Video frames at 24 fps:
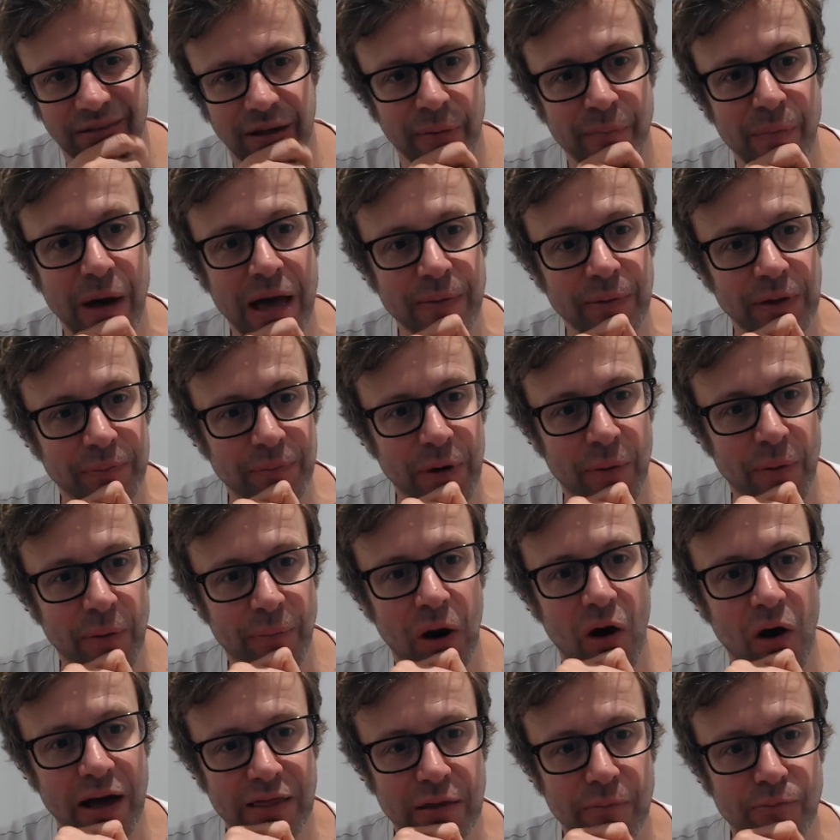maybe
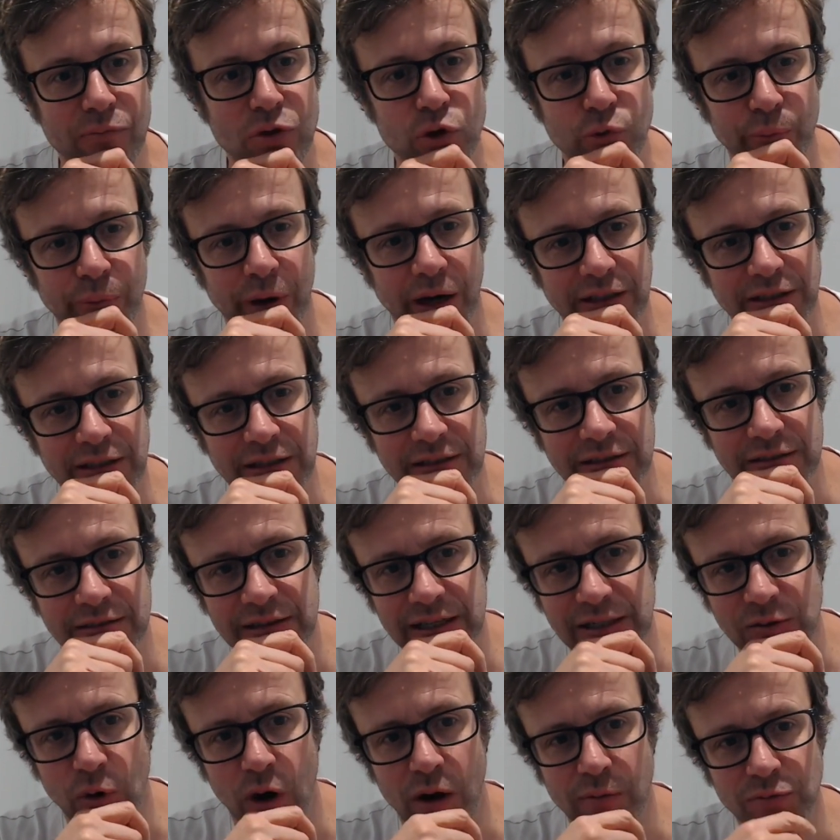applying the mute button
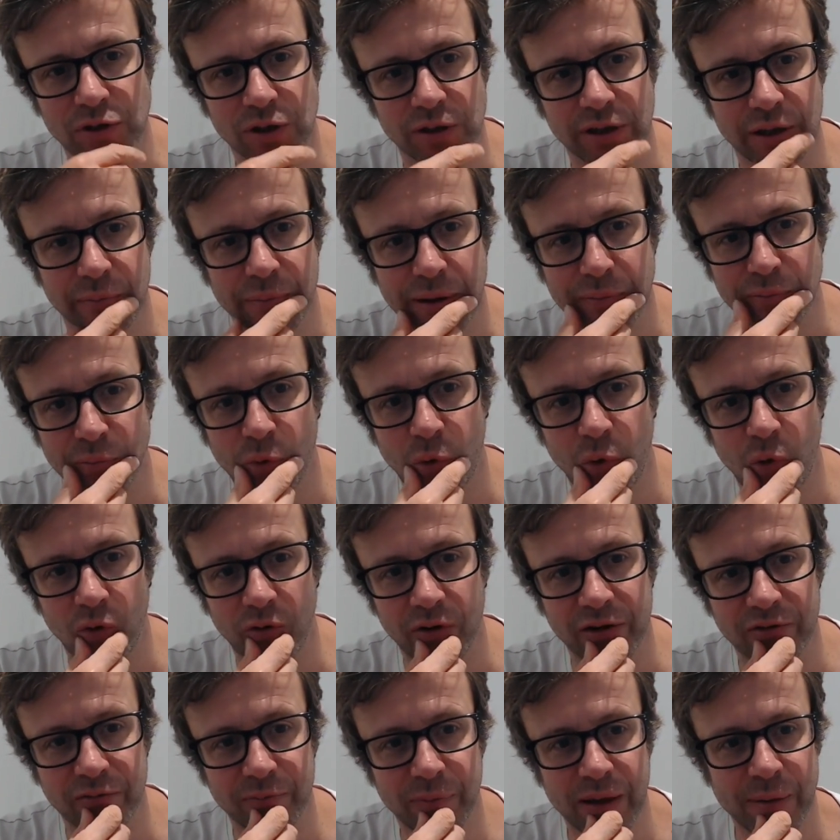is what I'm doing a bit more.
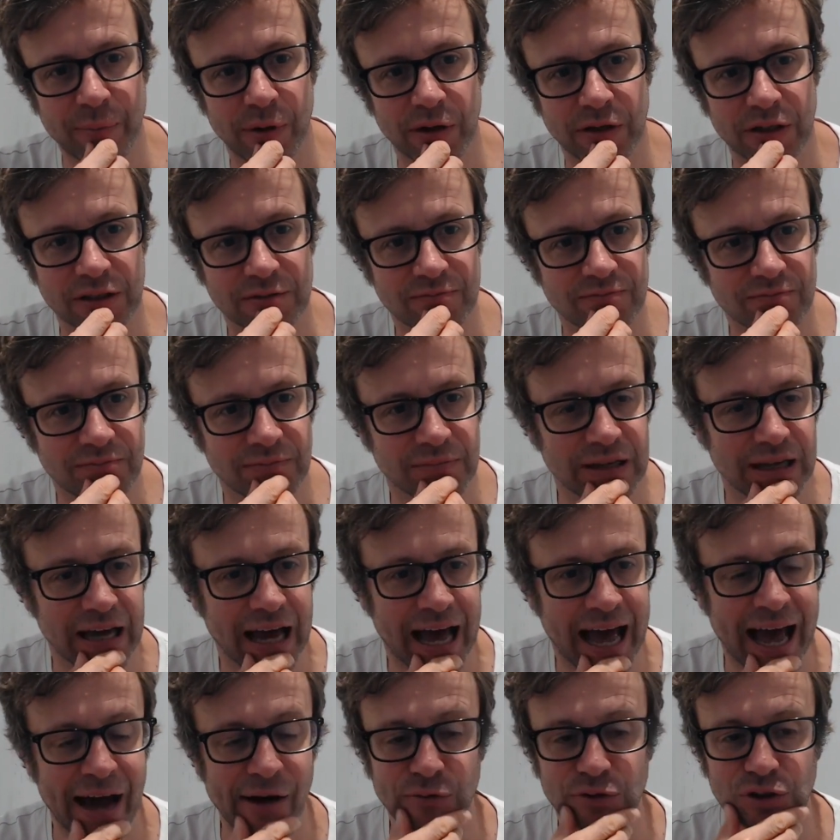And if people are just
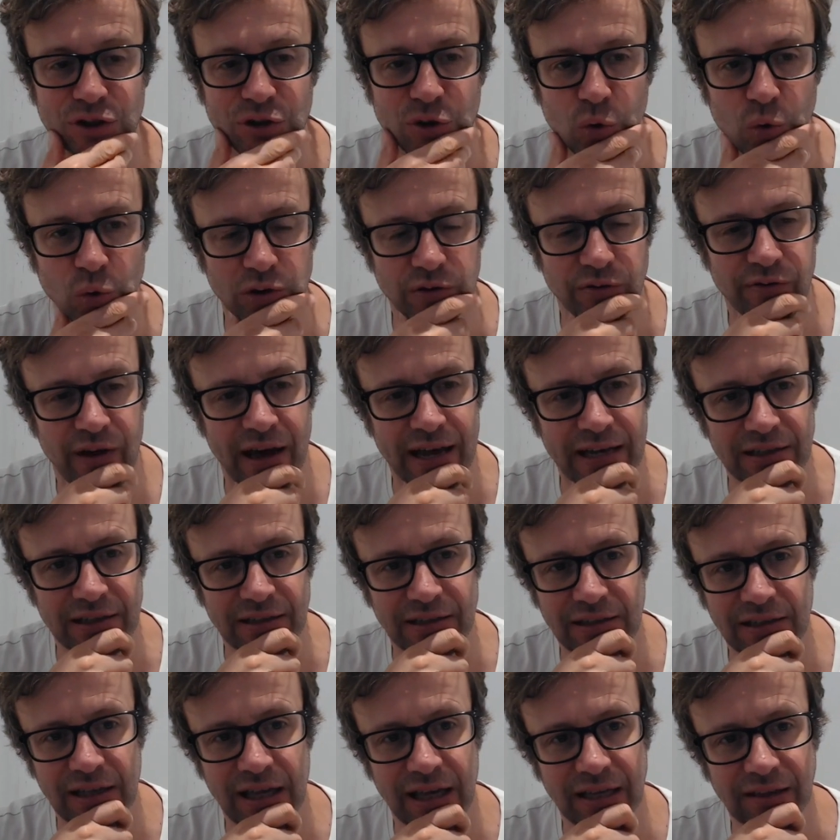out to cause
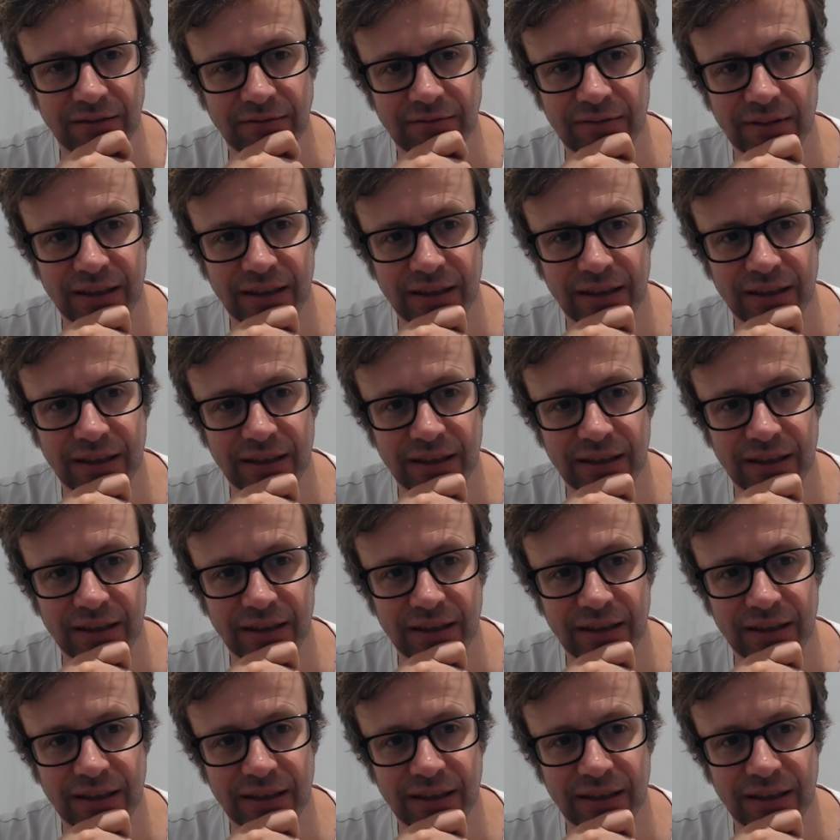offence, then